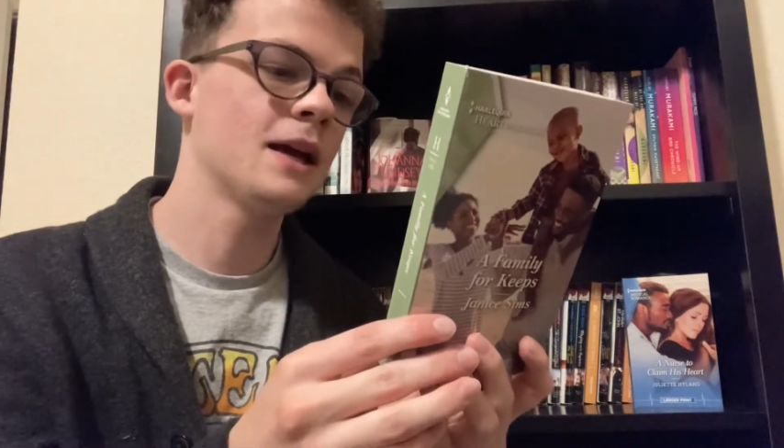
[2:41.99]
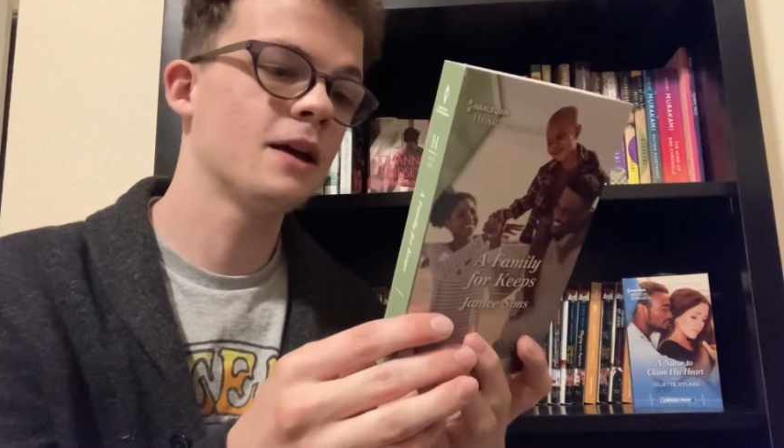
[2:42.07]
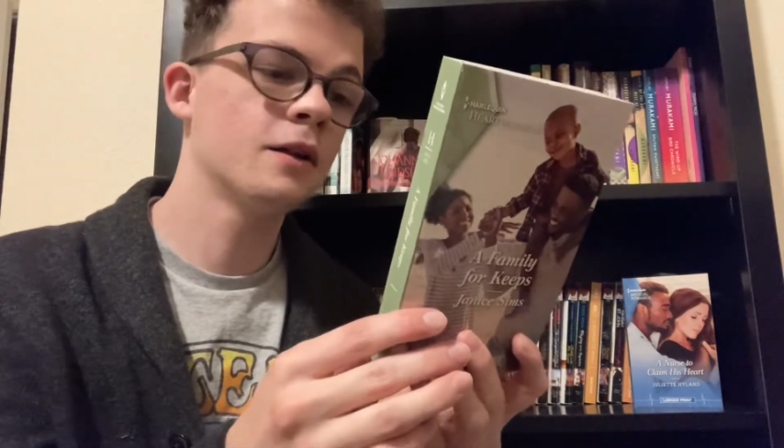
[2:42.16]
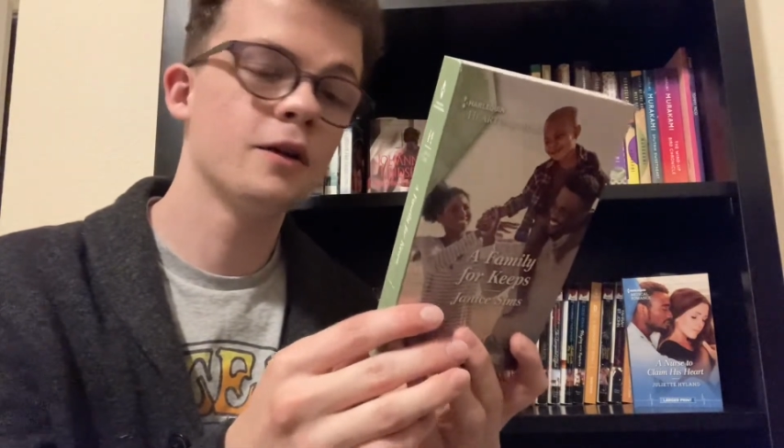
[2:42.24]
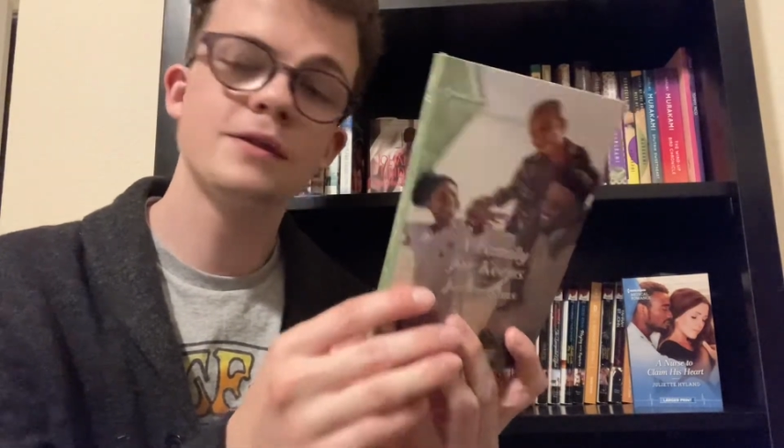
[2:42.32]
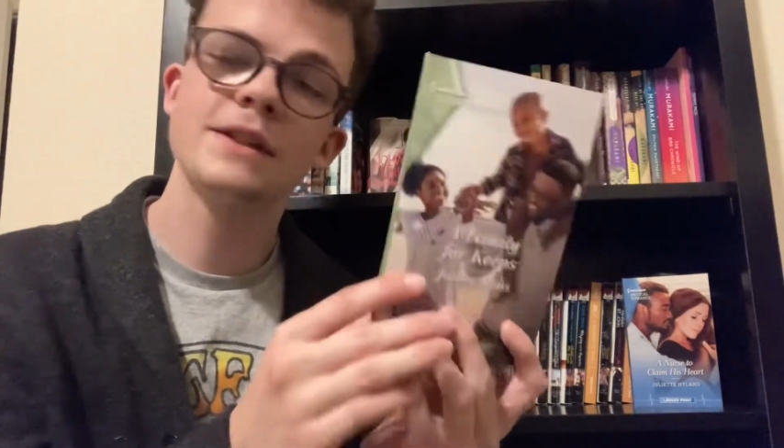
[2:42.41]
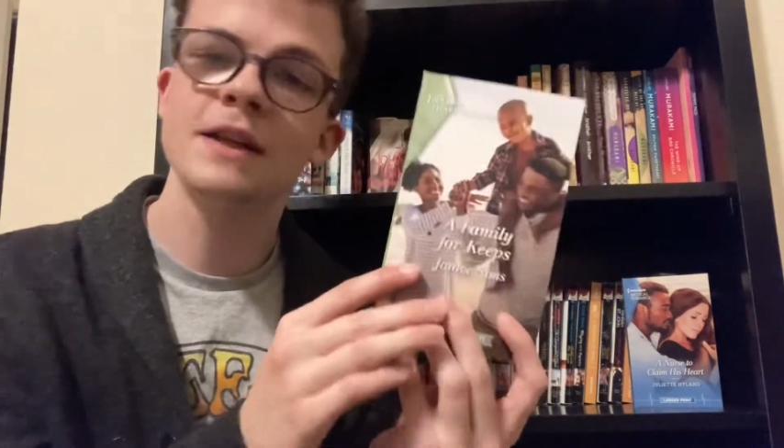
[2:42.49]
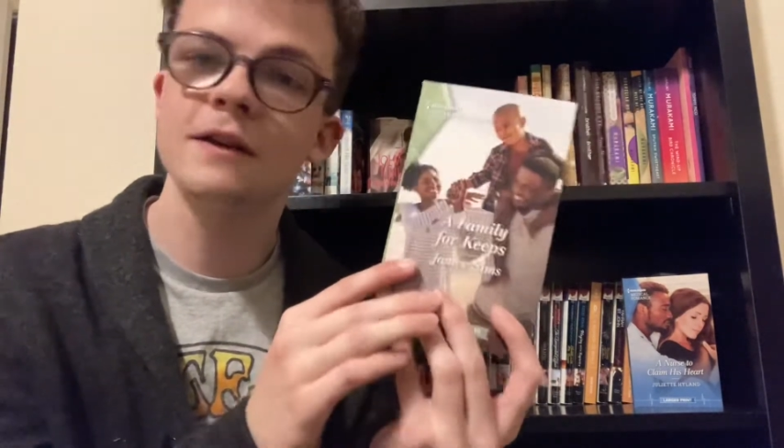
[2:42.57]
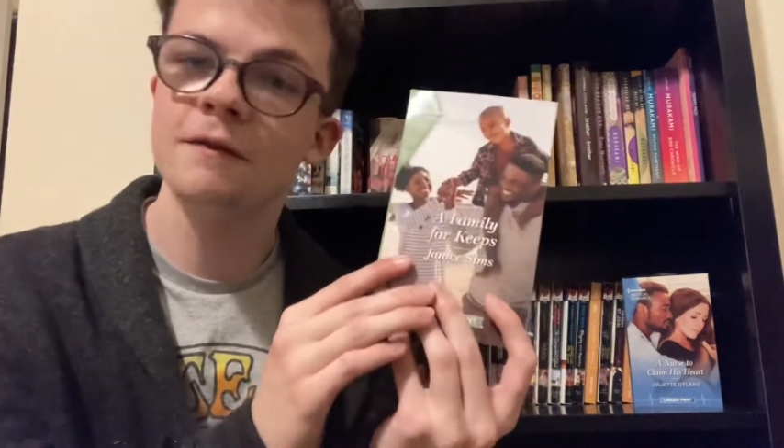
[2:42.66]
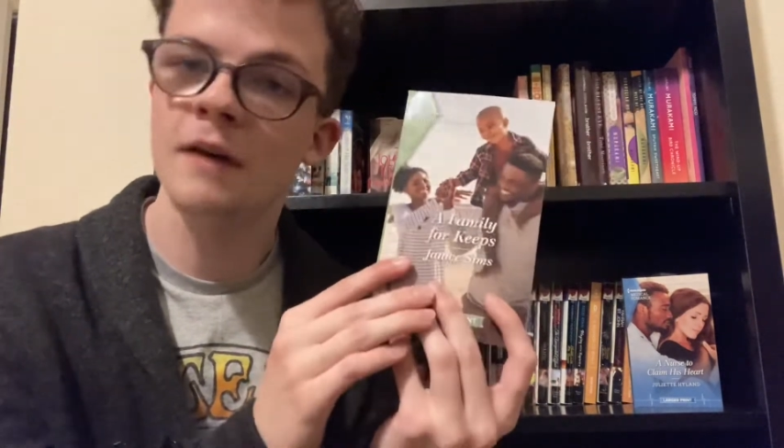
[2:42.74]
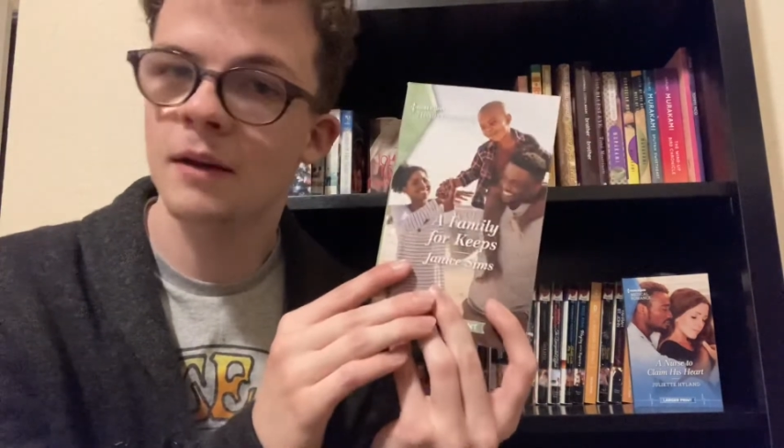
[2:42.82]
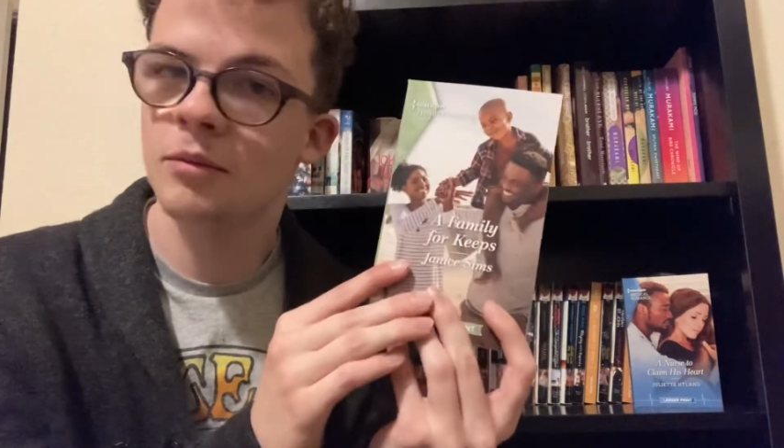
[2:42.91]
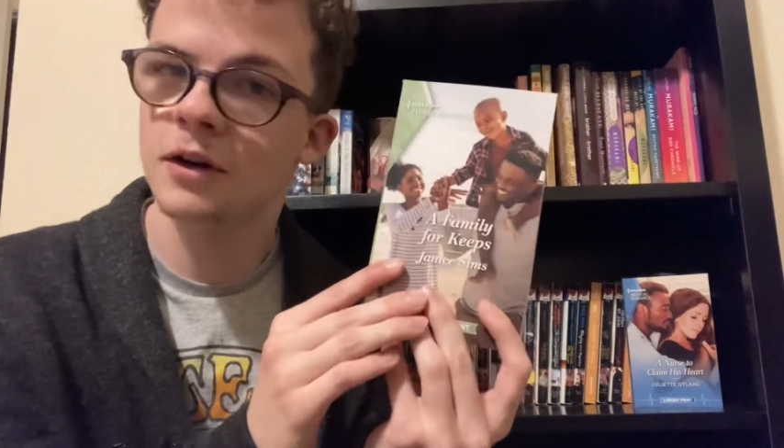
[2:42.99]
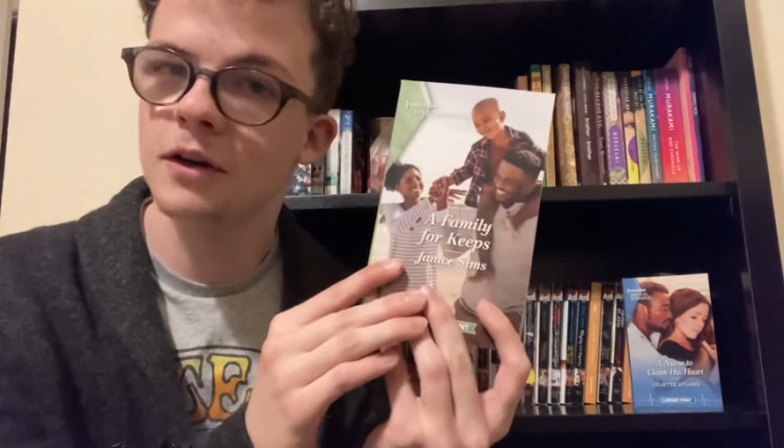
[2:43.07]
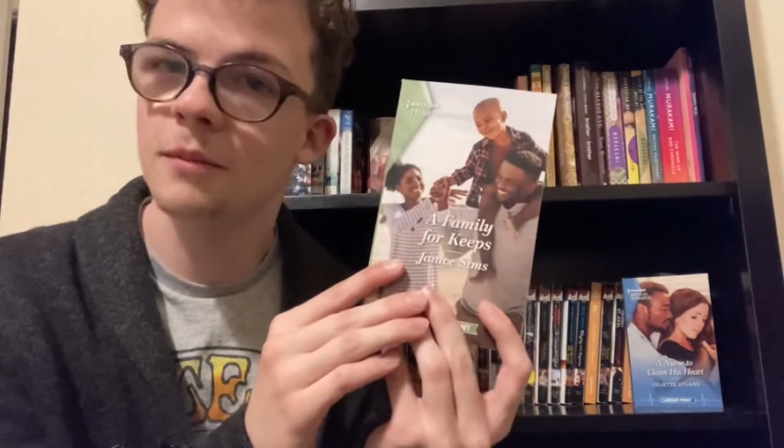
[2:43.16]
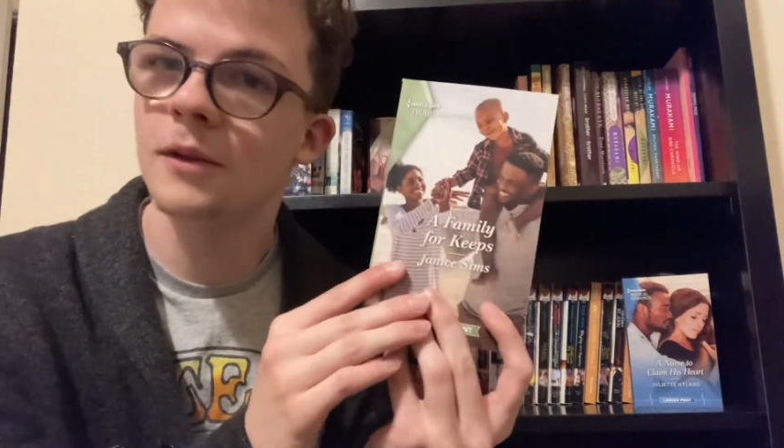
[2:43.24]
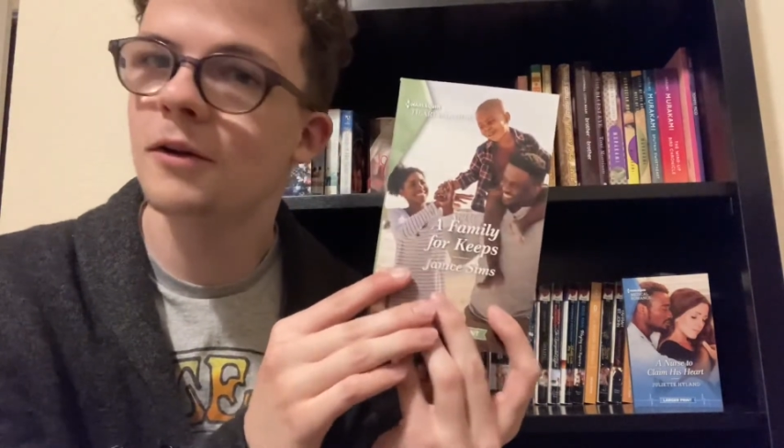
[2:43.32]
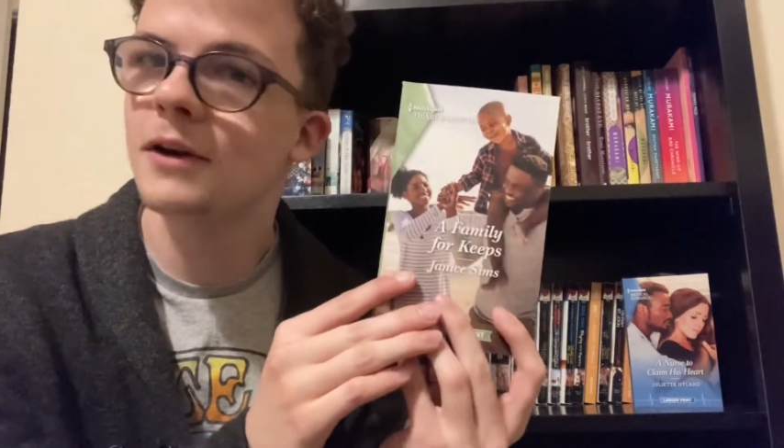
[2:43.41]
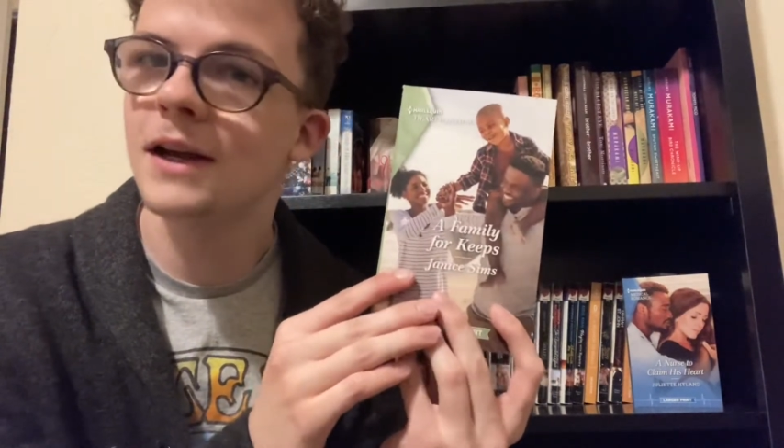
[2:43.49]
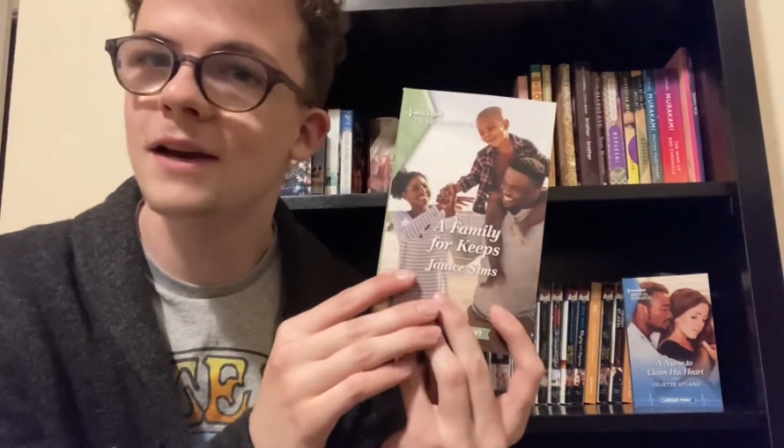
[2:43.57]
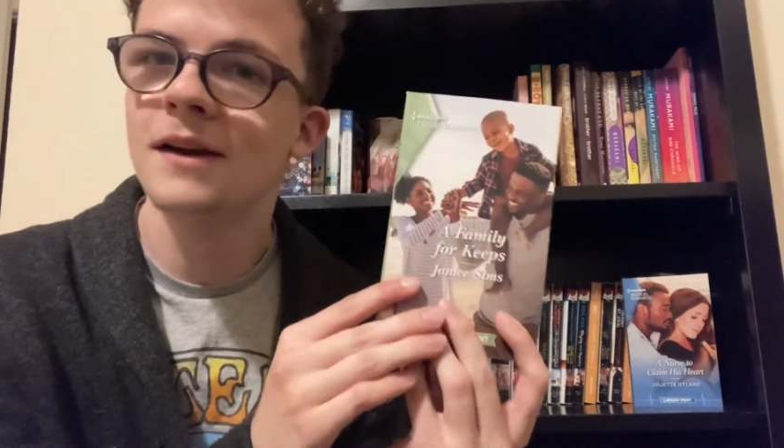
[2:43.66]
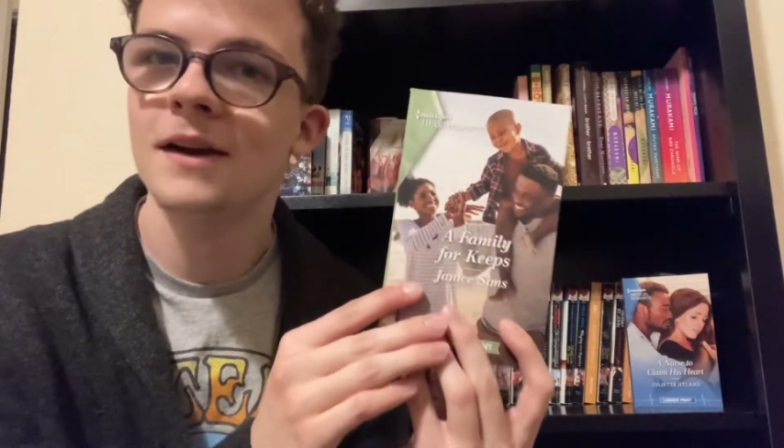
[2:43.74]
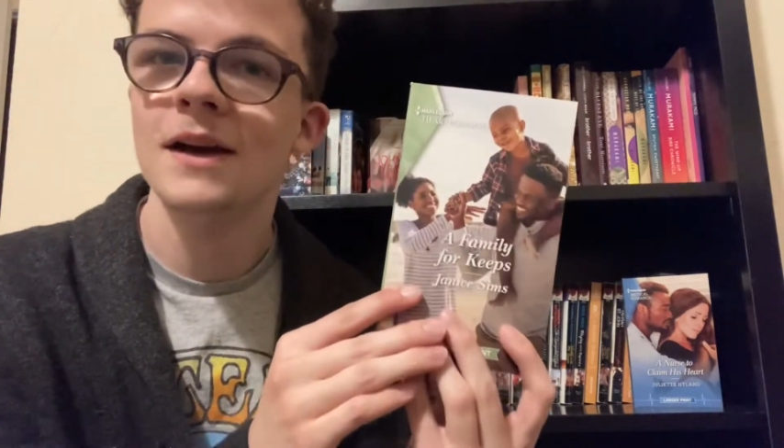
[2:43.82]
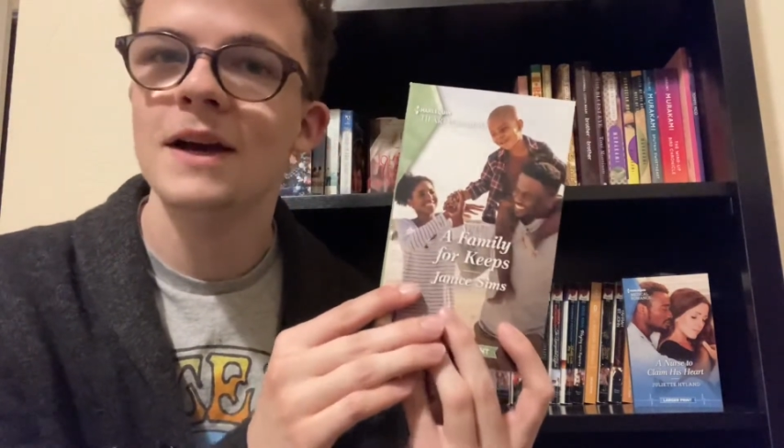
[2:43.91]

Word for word: a close-knit, vibrant community.